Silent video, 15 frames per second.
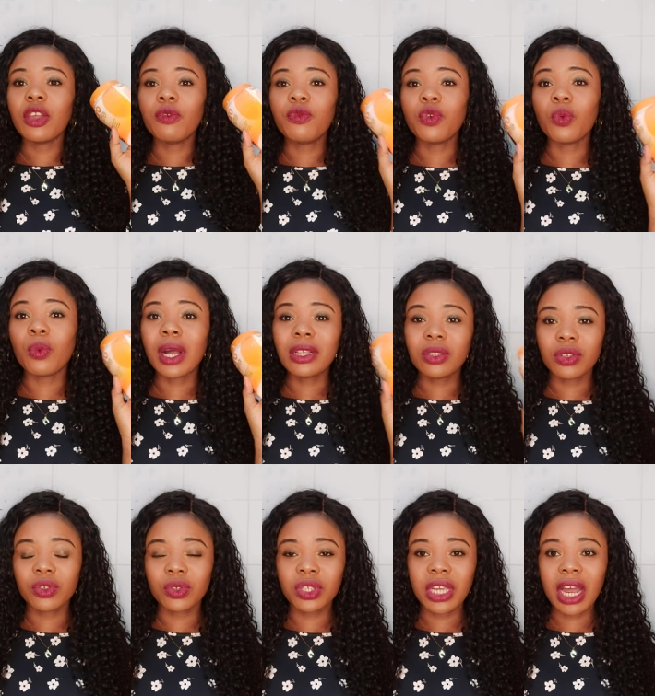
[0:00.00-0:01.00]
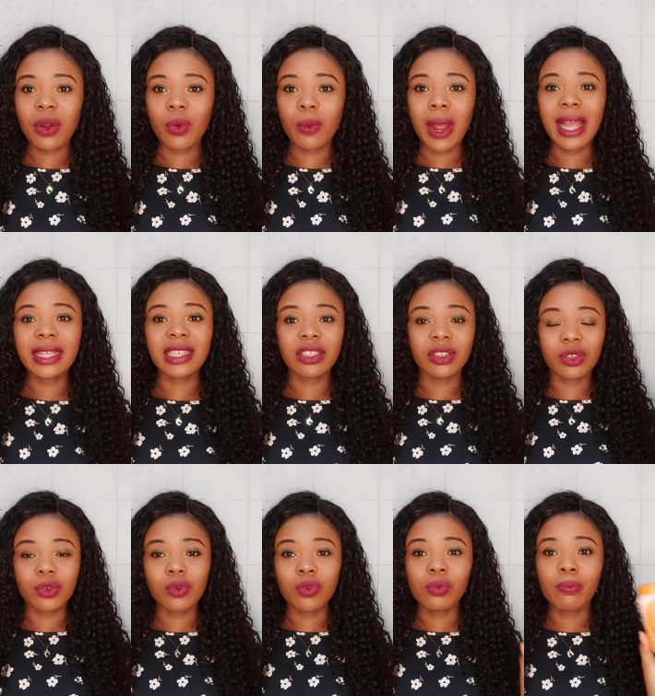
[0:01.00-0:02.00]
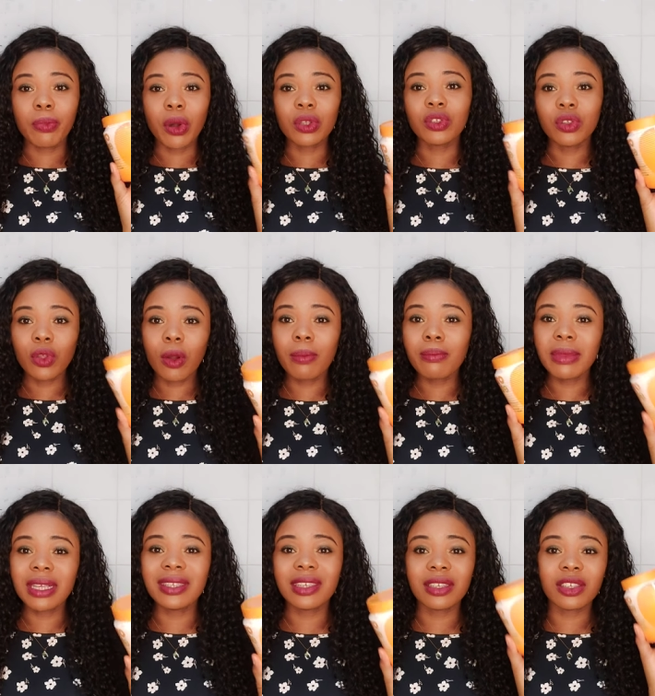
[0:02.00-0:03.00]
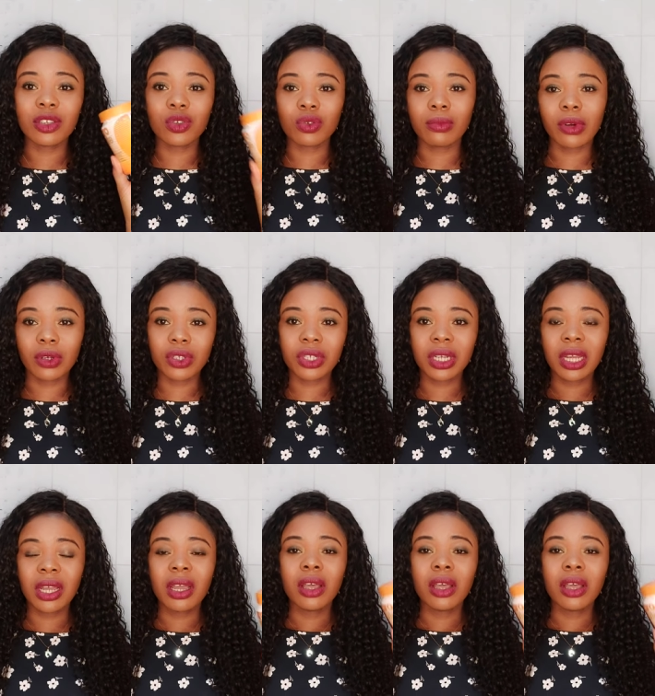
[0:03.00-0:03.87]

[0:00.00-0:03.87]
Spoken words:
If you want to use Caro White, it's good, but don't miss it too much.